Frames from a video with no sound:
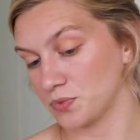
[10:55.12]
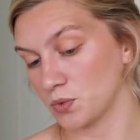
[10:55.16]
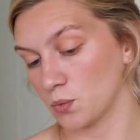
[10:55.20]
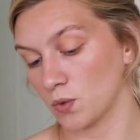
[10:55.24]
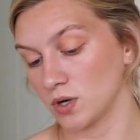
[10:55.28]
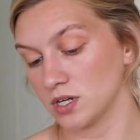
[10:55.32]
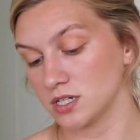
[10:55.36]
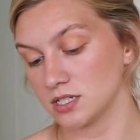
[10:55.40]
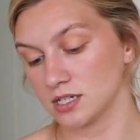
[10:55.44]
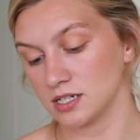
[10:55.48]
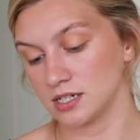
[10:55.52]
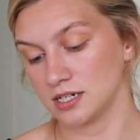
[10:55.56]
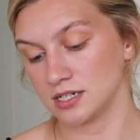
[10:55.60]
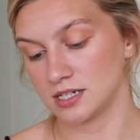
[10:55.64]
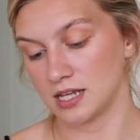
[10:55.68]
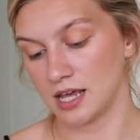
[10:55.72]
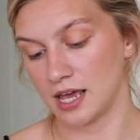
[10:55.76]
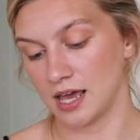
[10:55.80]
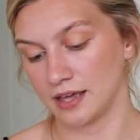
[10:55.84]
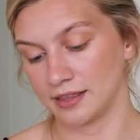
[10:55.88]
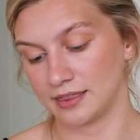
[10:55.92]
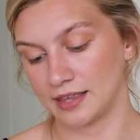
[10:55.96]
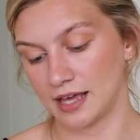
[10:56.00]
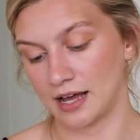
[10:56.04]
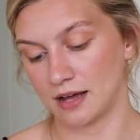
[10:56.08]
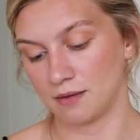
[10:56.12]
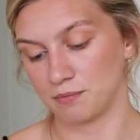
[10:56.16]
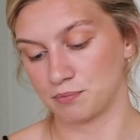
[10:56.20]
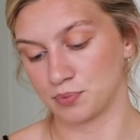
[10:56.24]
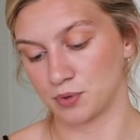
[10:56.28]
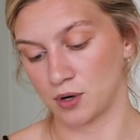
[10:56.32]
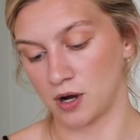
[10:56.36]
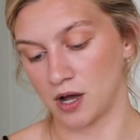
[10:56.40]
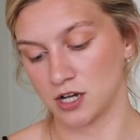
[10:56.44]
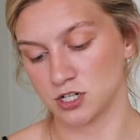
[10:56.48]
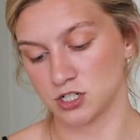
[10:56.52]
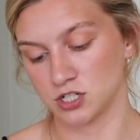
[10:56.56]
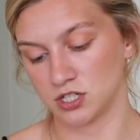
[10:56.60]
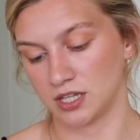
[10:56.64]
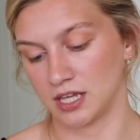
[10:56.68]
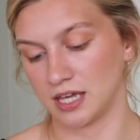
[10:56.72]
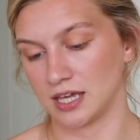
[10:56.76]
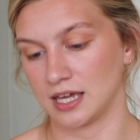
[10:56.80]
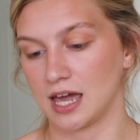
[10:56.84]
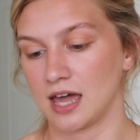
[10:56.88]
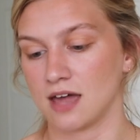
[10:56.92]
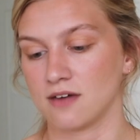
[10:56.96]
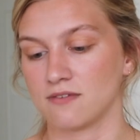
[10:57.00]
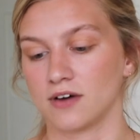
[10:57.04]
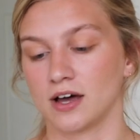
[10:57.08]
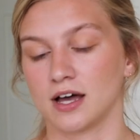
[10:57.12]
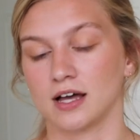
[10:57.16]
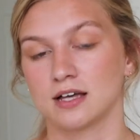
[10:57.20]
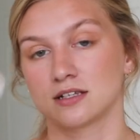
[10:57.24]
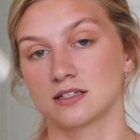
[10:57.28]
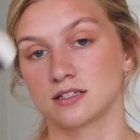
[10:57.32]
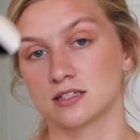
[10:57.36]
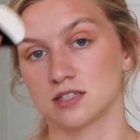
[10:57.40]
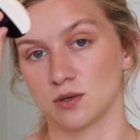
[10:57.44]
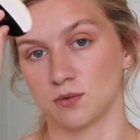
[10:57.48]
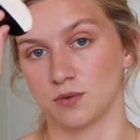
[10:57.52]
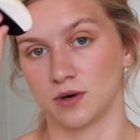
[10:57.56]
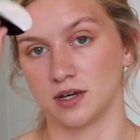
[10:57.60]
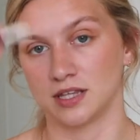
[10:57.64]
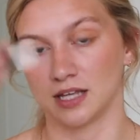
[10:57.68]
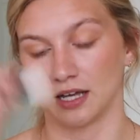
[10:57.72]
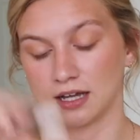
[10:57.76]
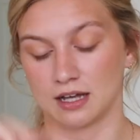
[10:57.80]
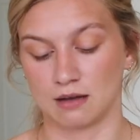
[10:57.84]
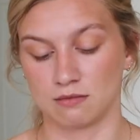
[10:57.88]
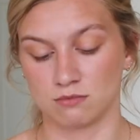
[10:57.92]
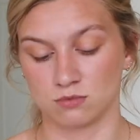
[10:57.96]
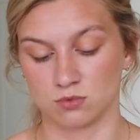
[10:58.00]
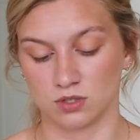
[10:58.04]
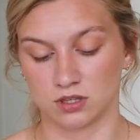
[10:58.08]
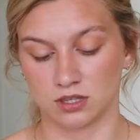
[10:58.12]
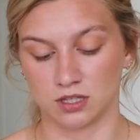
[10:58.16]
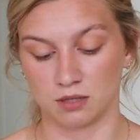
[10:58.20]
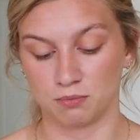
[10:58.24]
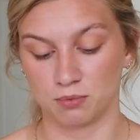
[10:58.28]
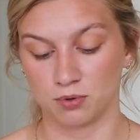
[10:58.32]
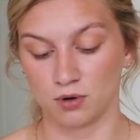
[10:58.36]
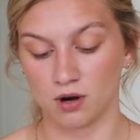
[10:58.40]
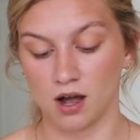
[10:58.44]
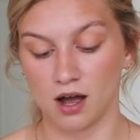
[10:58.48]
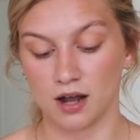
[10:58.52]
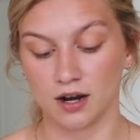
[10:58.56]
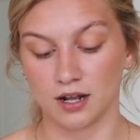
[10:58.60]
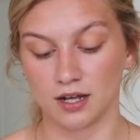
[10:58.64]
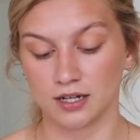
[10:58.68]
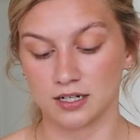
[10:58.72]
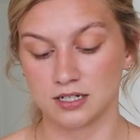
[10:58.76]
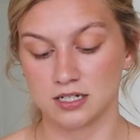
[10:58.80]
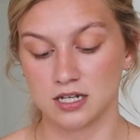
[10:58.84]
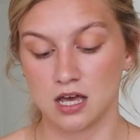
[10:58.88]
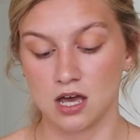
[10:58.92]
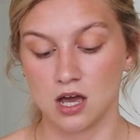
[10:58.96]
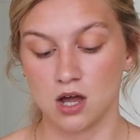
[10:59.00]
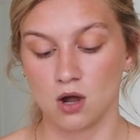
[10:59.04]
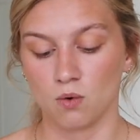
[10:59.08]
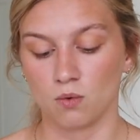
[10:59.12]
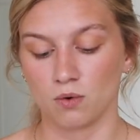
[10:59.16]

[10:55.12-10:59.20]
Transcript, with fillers: We're just going to take that brush that they gave us, the one that comes with the product,